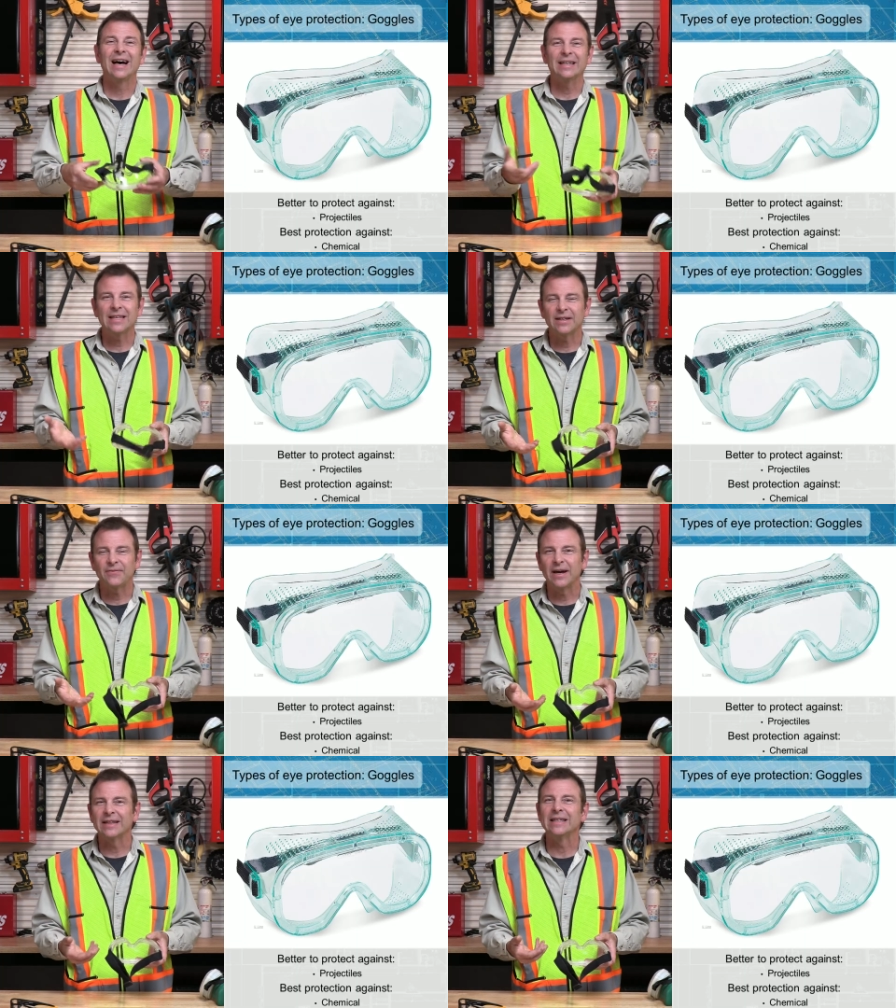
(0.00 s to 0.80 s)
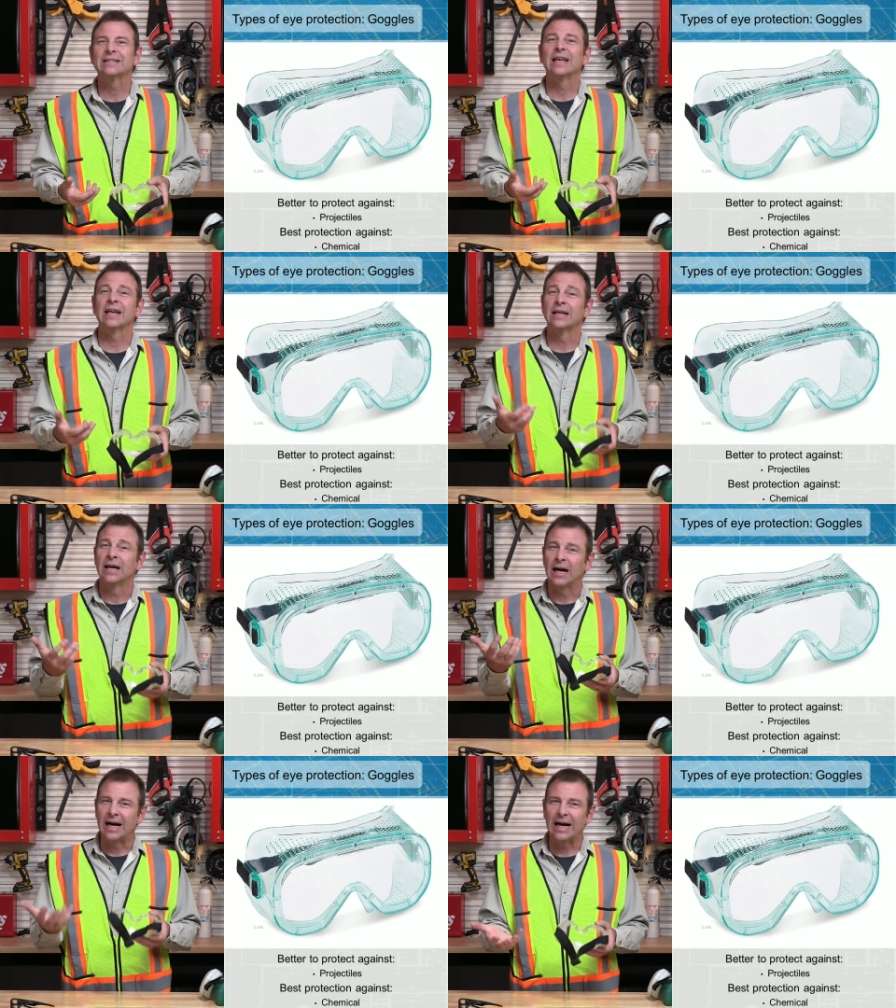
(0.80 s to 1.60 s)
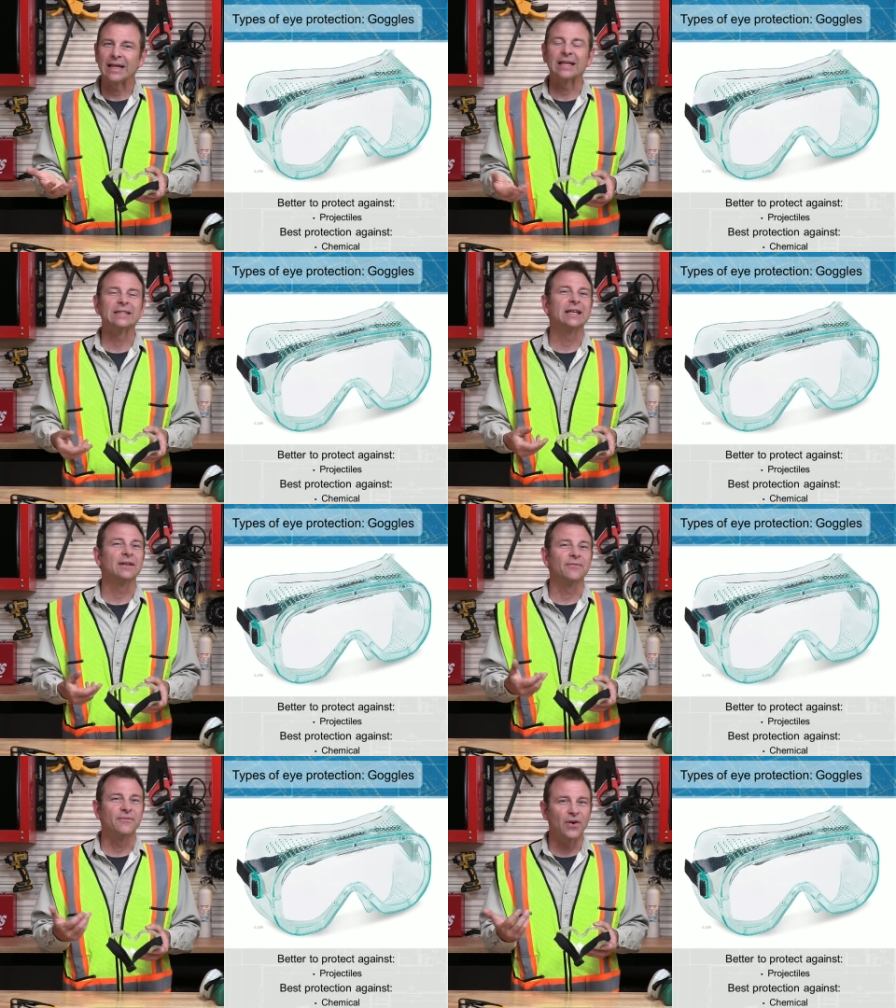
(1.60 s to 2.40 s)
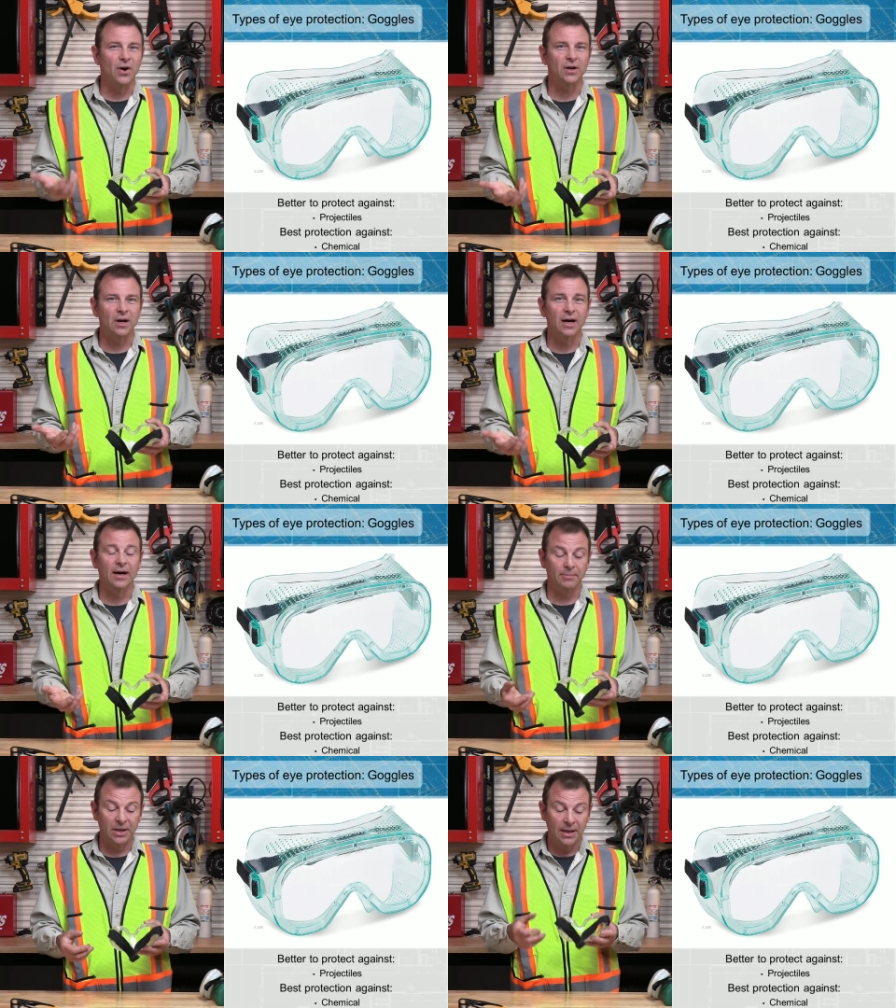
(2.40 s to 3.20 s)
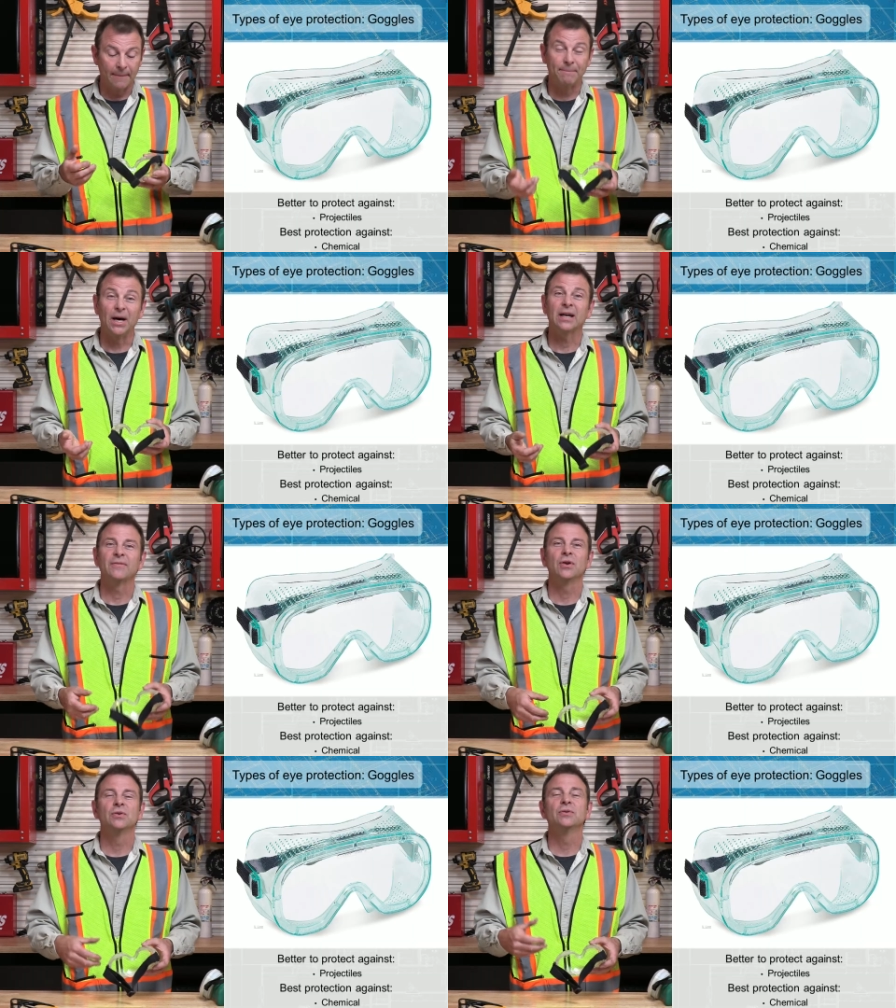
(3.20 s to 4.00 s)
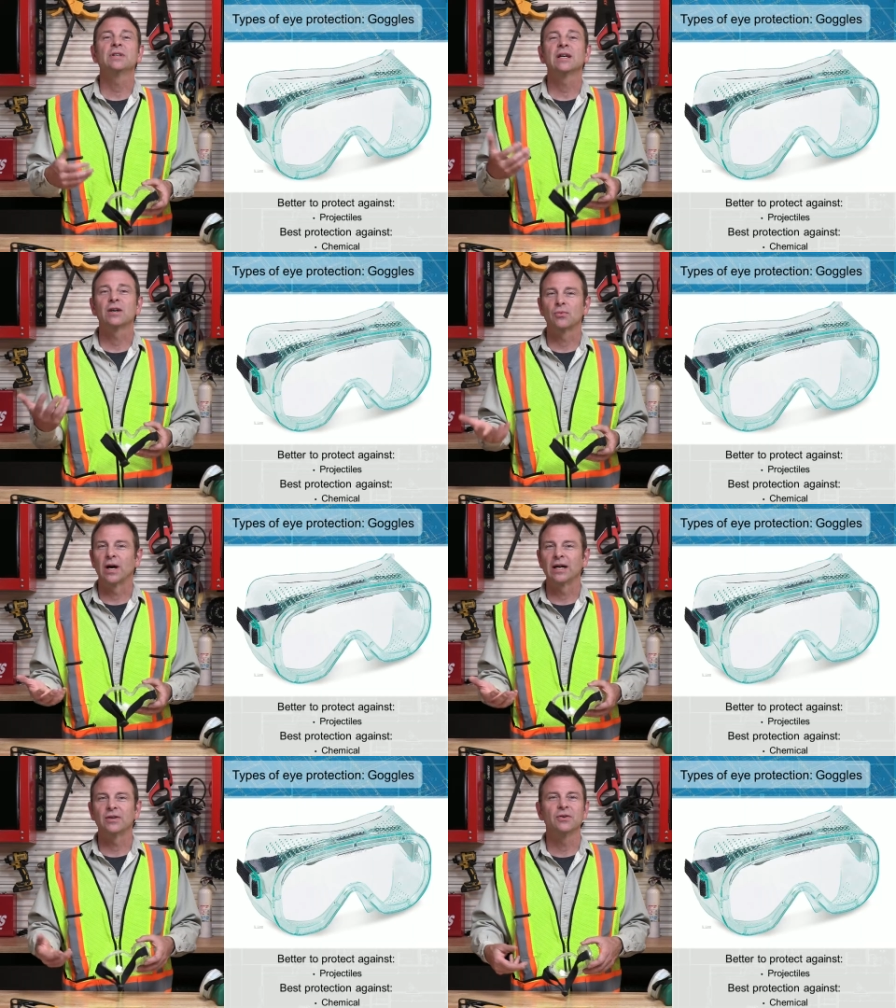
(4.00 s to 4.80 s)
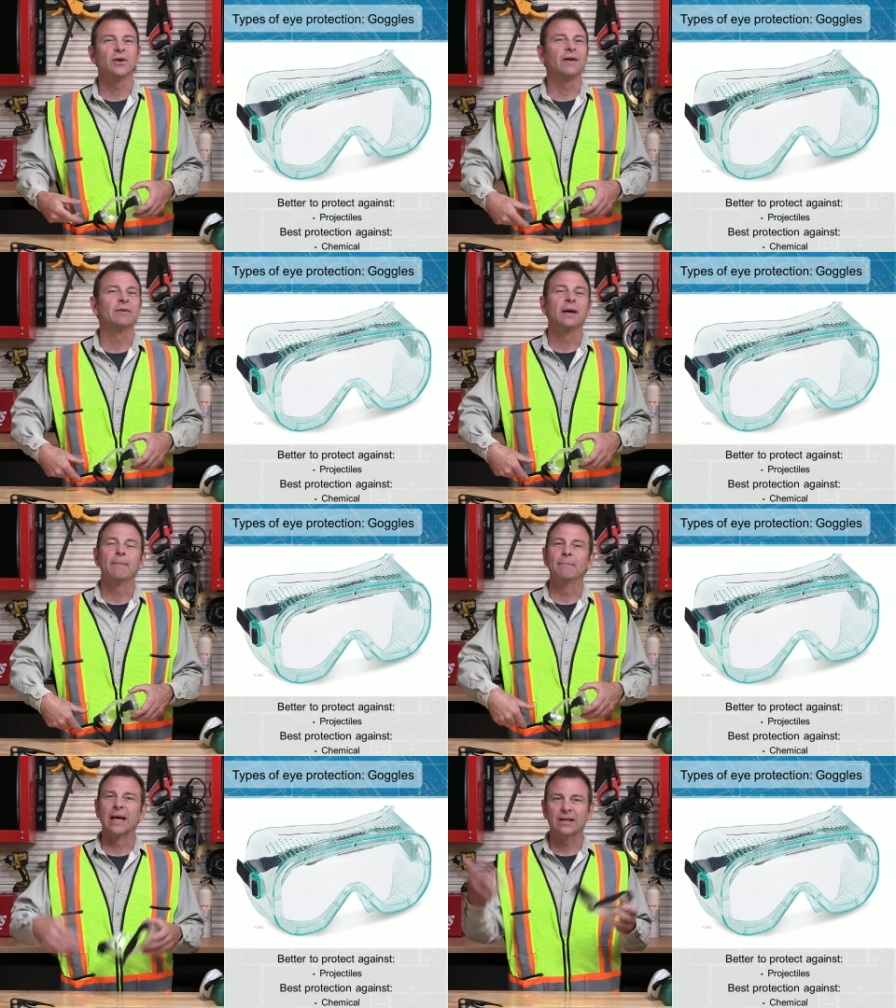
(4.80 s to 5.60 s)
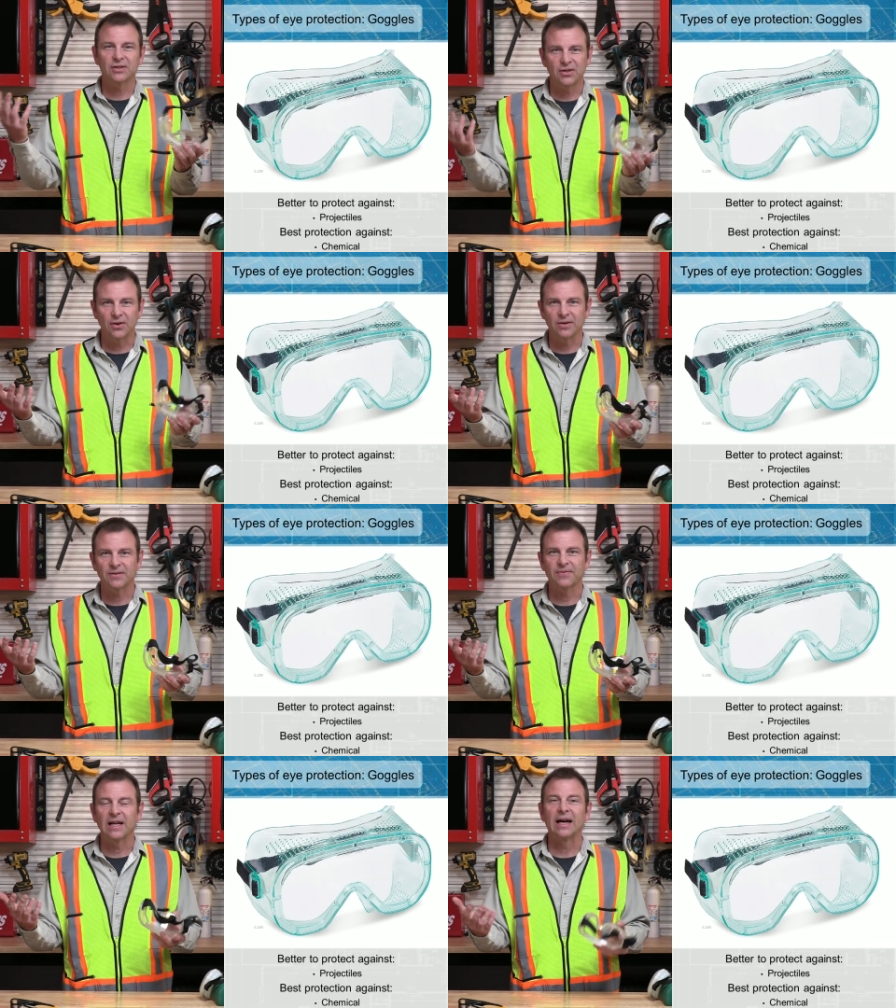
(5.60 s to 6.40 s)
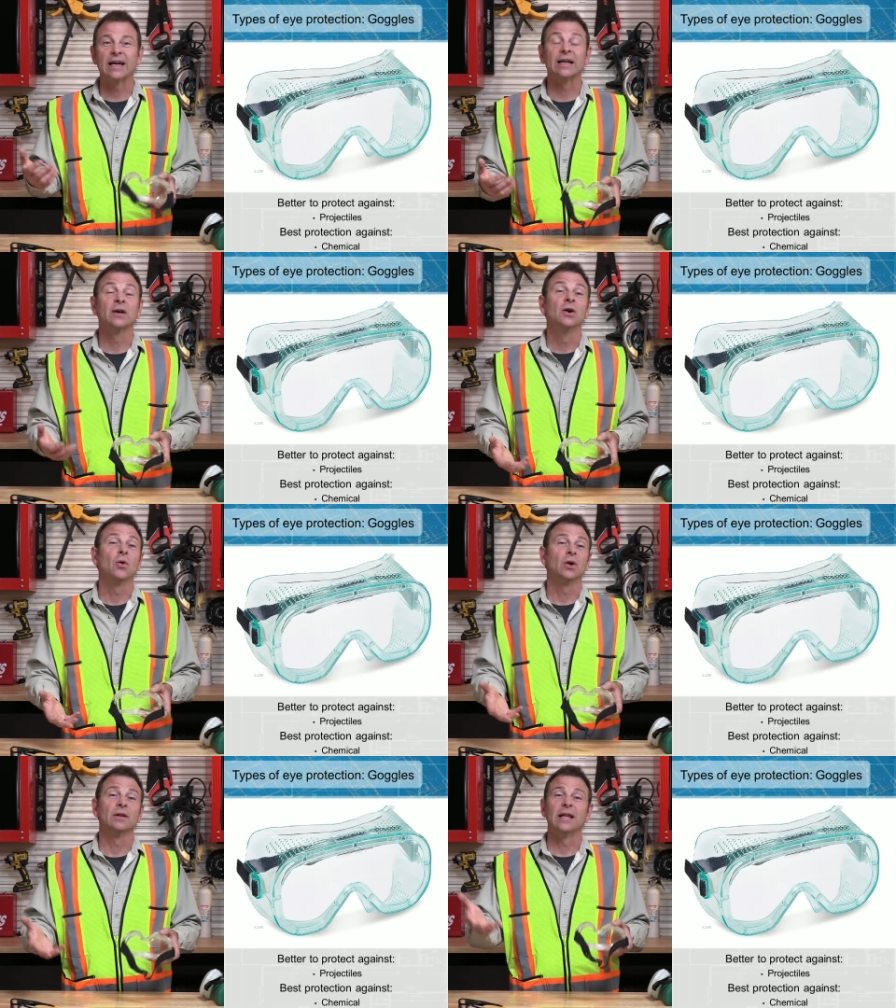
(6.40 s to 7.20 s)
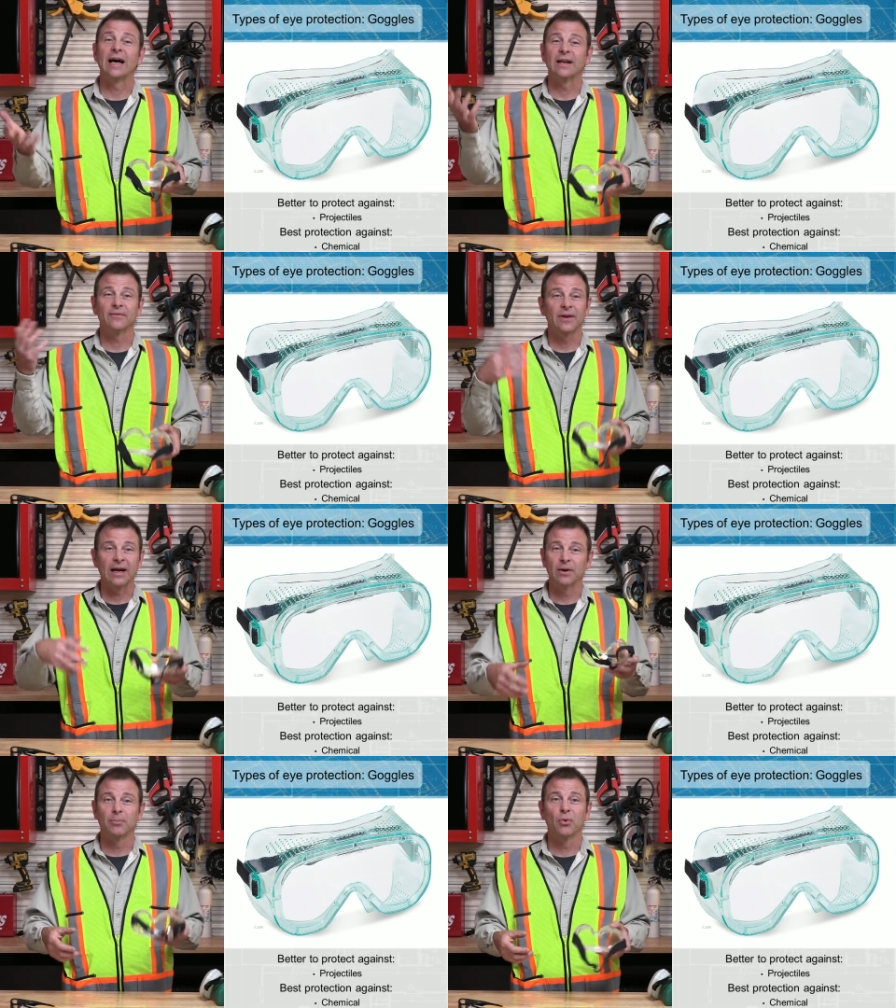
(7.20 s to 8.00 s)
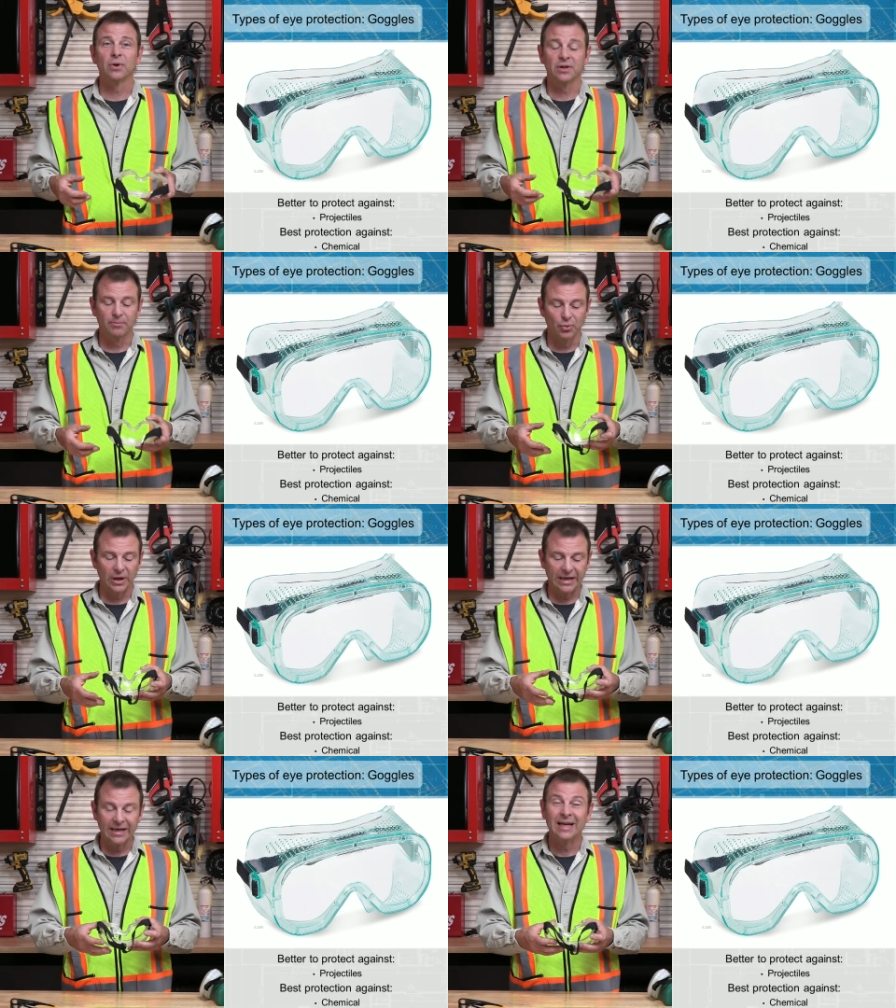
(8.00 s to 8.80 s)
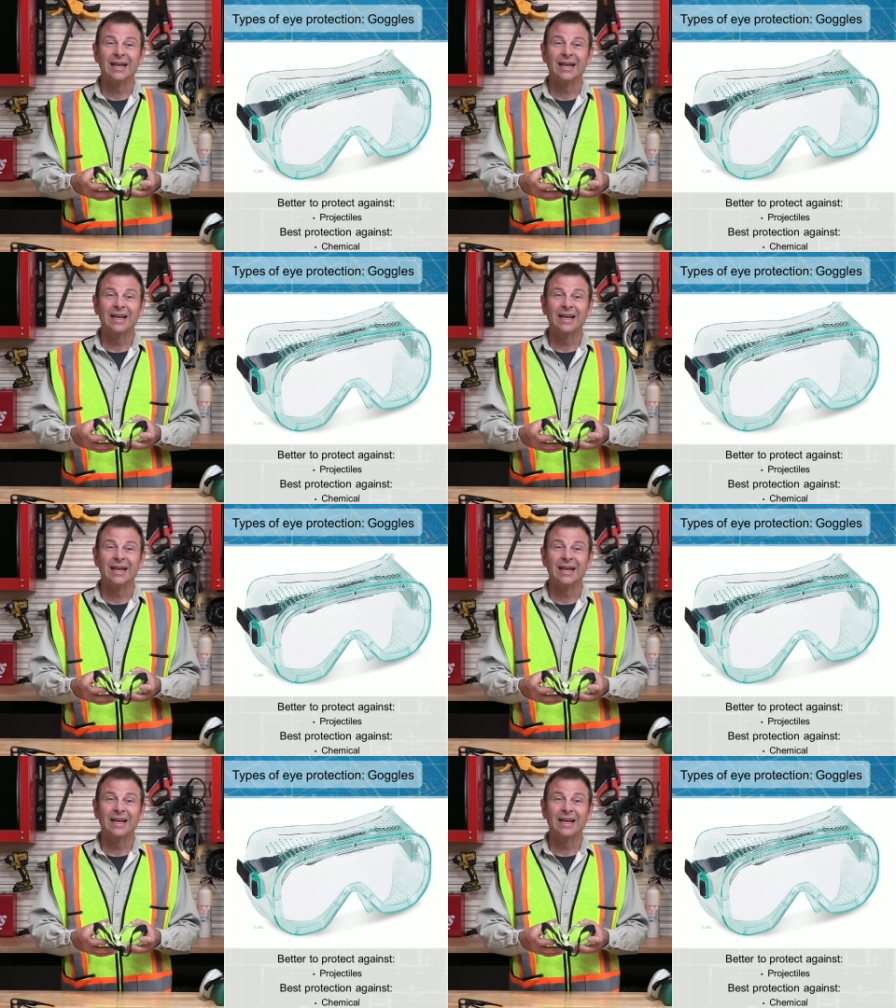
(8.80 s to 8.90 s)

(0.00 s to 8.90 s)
I tend to find these get hot, they tend to fog up, but if you're using a grinder, you have metal shards flying or a lot of airborne debris,